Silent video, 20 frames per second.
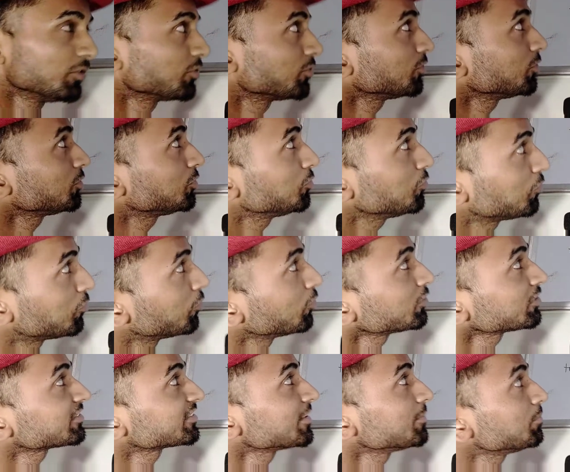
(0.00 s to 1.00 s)
so to
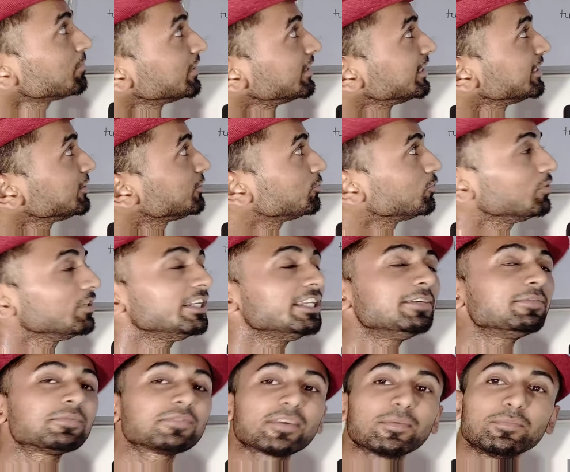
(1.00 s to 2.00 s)
force somebody to
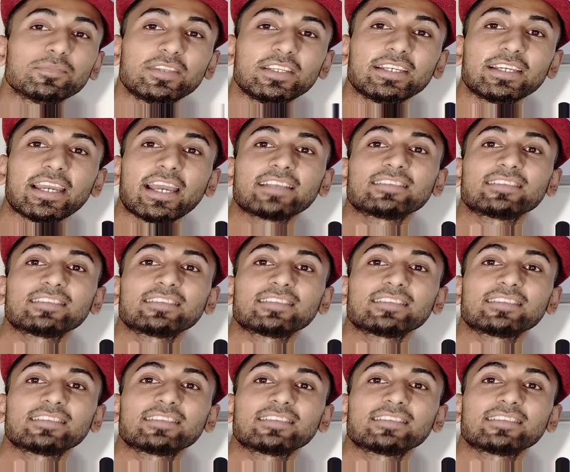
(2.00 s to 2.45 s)
leave something